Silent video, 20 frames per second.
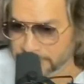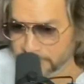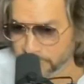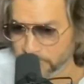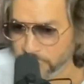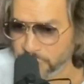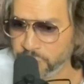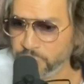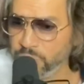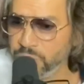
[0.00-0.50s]

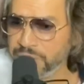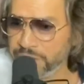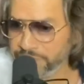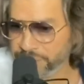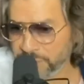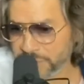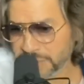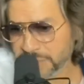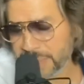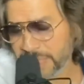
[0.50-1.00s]
there are two
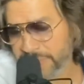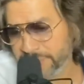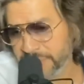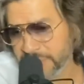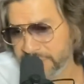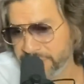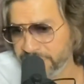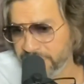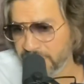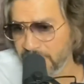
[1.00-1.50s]
different
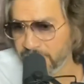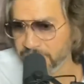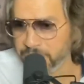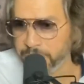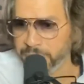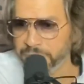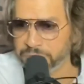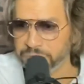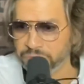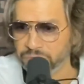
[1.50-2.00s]
types of
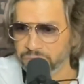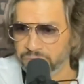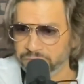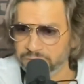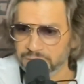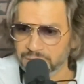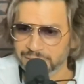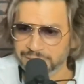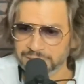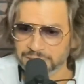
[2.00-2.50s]
occupational
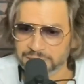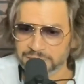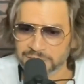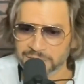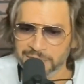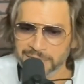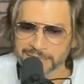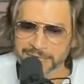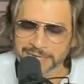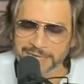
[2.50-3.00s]
driver's license.
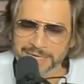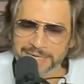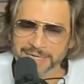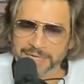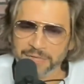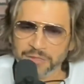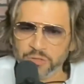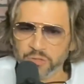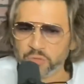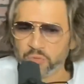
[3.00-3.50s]

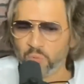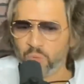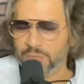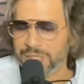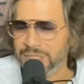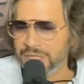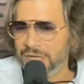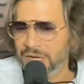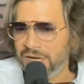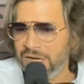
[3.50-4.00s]
There's
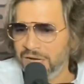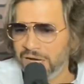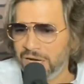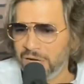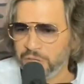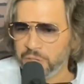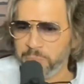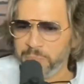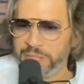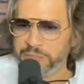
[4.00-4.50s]
one
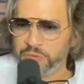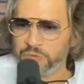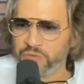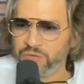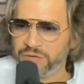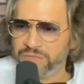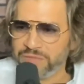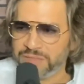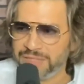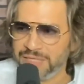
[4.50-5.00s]
occupational
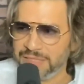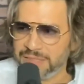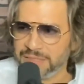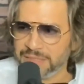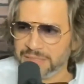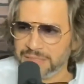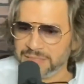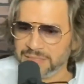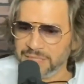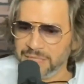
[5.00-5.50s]
driver's
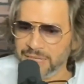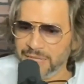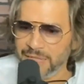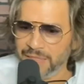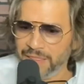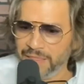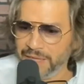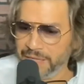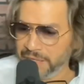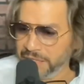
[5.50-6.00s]
license
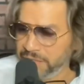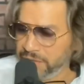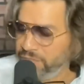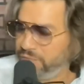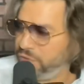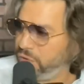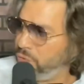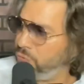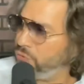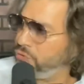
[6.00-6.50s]
that
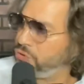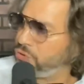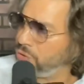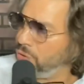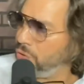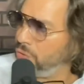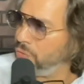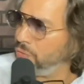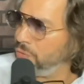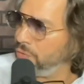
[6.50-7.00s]
if you
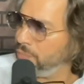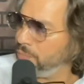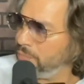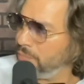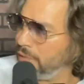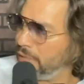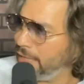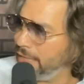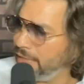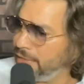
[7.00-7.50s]
show
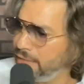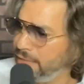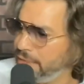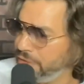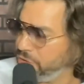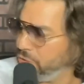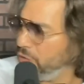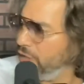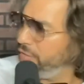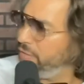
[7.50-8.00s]

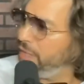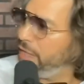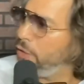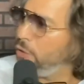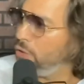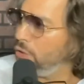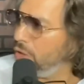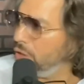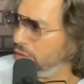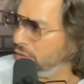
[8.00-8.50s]
that you have an
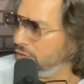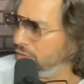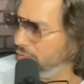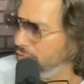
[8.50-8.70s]
interlock